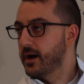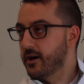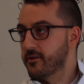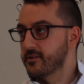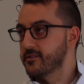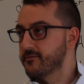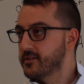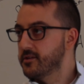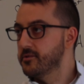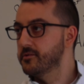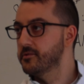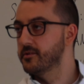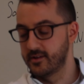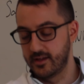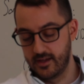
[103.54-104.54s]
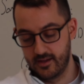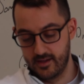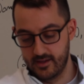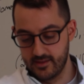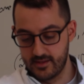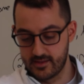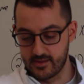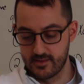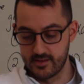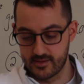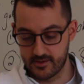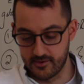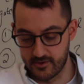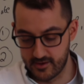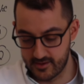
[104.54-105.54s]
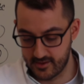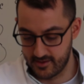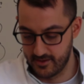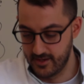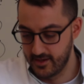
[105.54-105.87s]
powers of 2, at least in this course.